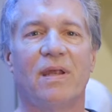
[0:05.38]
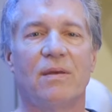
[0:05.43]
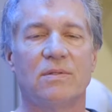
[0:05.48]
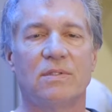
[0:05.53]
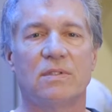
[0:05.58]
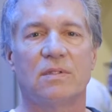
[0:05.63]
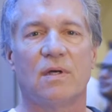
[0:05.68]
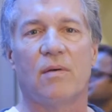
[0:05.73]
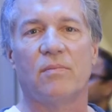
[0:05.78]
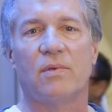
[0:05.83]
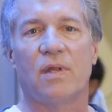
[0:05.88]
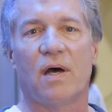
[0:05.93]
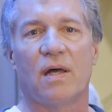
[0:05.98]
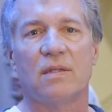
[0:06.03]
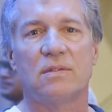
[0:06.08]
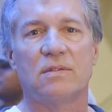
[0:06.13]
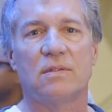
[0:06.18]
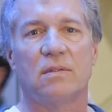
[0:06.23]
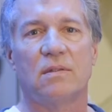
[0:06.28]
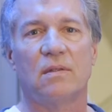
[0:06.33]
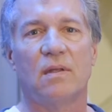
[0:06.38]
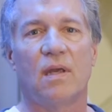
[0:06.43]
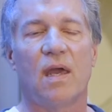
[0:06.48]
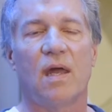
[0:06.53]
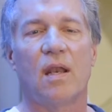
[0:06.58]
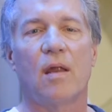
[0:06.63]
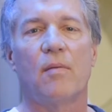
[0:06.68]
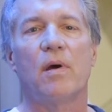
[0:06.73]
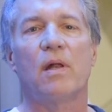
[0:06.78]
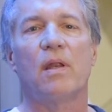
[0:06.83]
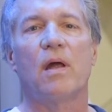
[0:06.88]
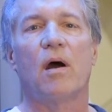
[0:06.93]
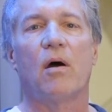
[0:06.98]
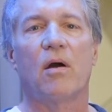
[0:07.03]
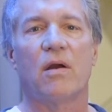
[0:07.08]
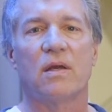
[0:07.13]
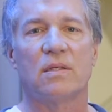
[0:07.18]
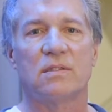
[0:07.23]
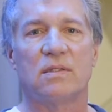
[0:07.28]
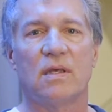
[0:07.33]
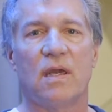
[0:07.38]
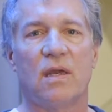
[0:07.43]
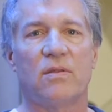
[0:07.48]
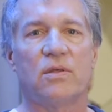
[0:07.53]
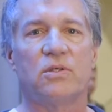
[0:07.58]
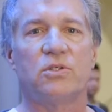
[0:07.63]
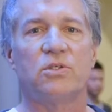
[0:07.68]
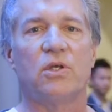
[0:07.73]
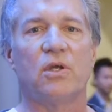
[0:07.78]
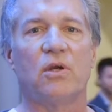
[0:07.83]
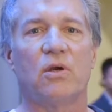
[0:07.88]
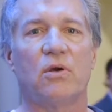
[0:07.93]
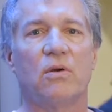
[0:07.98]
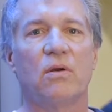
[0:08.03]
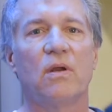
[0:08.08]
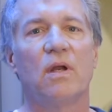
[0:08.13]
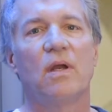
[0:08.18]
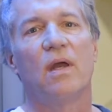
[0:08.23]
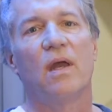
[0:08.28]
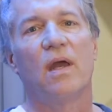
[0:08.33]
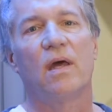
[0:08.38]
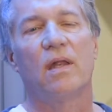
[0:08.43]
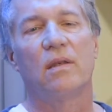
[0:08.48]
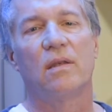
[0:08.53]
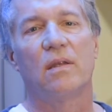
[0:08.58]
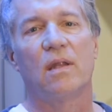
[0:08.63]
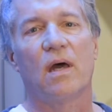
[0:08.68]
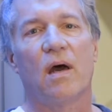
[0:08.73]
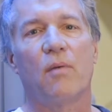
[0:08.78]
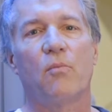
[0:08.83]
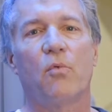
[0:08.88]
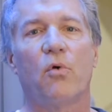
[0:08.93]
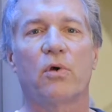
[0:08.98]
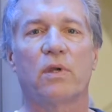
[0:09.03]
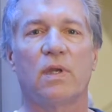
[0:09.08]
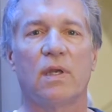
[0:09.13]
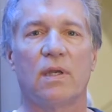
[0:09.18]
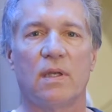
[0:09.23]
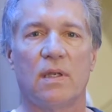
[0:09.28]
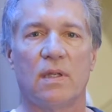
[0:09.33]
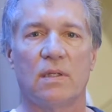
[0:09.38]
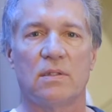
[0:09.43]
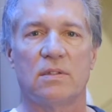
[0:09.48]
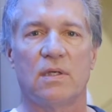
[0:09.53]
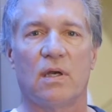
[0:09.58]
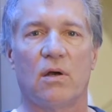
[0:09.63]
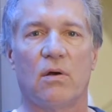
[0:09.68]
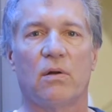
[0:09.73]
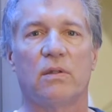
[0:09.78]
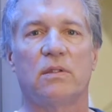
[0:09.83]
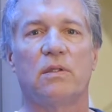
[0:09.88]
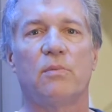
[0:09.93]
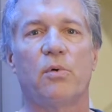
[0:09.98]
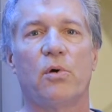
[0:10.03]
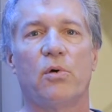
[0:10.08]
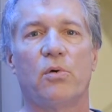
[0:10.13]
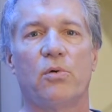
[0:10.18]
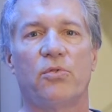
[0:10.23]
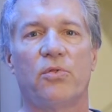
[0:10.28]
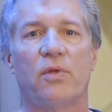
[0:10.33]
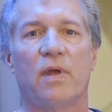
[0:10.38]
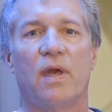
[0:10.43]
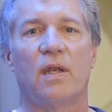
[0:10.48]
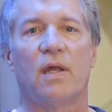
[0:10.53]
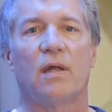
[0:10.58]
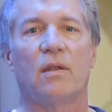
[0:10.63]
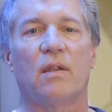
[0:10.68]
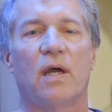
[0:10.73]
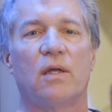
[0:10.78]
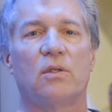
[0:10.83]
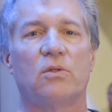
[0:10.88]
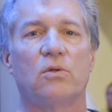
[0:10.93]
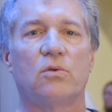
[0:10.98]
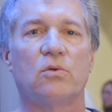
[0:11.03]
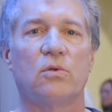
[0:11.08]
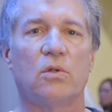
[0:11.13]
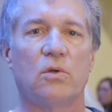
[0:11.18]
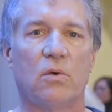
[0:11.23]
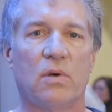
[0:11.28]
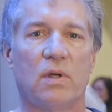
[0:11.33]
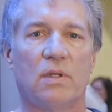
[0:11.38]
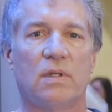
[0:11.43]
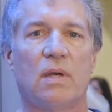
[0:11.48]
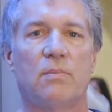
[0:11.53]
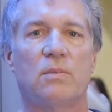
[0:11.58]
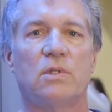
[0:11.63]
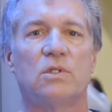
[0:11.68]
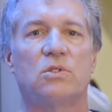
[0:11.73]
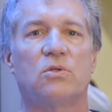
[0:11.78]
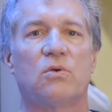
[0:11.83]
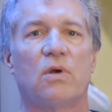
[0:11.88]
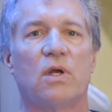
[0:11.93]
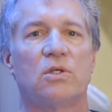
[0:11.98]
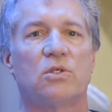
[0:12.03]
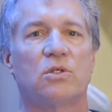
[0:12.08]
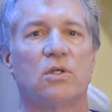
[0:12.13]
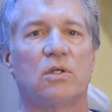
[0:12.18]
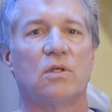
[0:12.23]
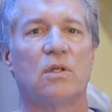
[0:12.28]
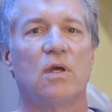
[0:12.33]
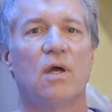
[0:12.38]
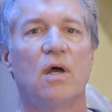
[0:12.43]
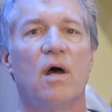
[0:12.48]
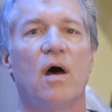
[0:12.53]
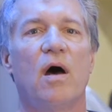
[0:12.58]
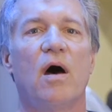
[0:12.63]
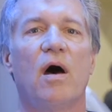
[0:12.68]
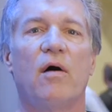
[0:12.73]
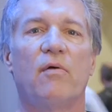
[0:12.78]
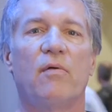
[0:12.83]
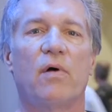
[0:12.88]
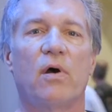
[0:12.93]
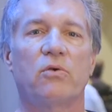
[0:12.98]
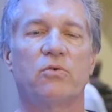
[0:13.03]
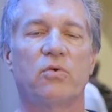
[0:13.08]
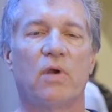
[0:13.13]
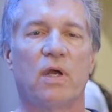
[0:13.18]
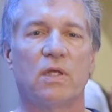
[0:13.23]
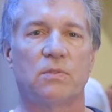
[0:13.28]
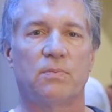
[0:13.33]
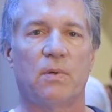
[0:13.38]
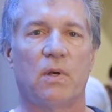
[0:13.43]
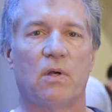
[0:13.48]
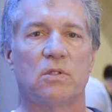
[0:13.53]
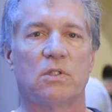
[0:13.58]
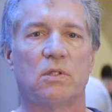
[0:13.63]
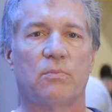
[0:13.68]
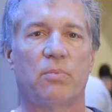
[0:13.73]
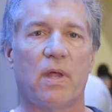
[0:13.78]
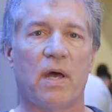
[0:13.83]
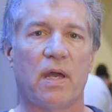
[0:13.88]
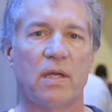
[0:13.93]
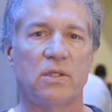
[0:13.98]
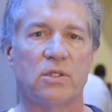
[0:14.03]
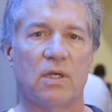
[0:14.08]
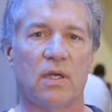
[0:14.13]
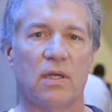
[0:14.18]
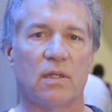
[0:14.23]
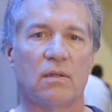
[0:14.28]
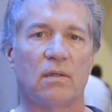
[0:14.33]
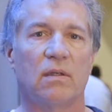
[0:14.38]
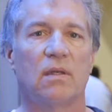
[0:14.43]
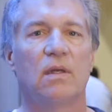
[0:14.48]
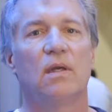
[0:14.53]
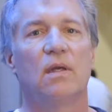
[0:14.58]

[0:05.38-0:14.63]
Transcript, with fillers: name is Tom Dotson, and I'm at RSA this year, and I'm working at Intel at the booth, and I'd like to do a demonstration of our Transparent Supply Chain.